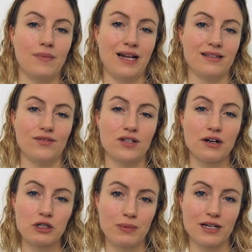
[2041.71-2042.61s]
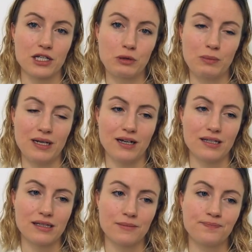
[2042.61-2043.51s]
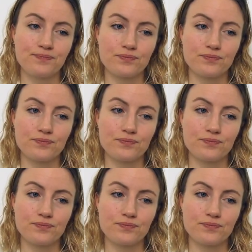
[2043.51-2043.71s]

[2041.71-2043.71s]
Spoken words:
less of the doctor bashing would be nice.